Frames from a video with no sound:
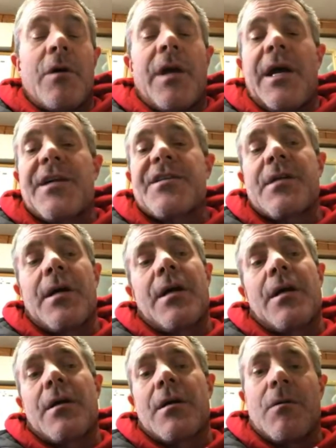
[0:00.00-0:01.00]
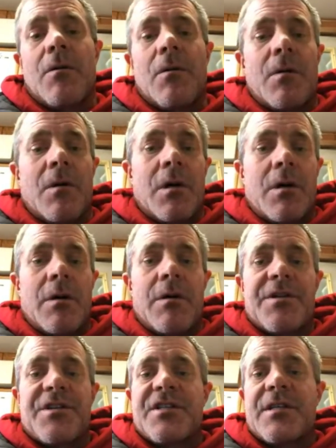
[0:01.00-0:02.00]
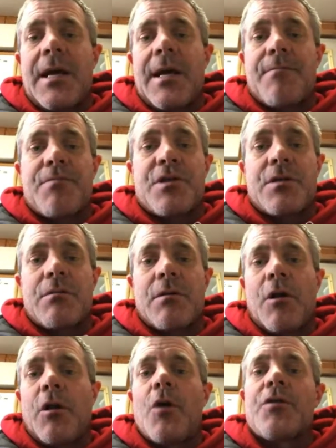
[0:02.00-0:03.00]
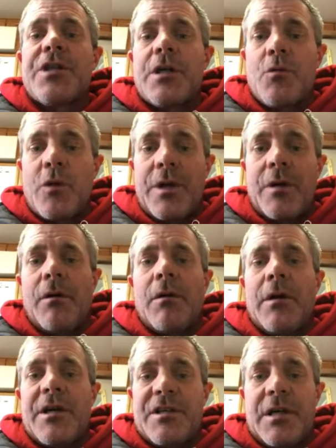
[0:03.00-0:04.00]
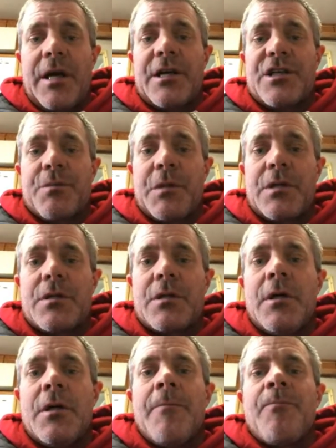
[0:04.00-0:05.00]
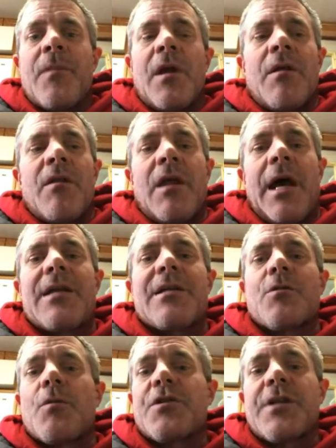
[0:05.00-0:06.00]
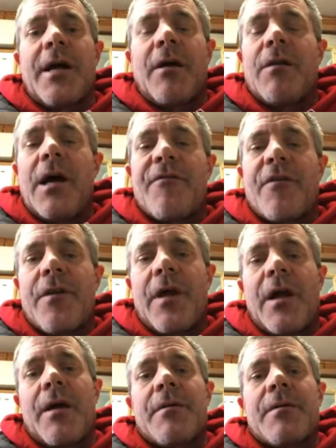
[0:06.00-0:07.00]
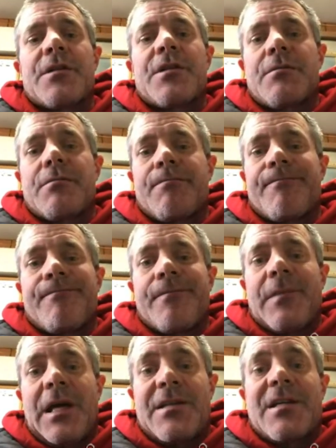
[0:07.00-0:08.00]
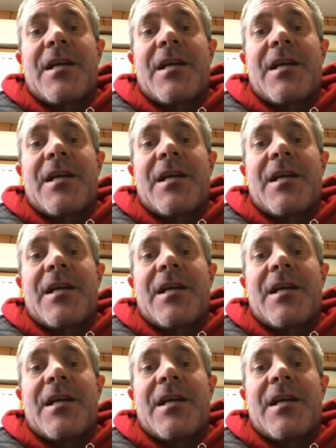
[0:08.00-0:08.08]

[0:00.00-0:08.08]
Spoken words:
cast iron or a stamped closing wheel attachment, that is almost like a lever that's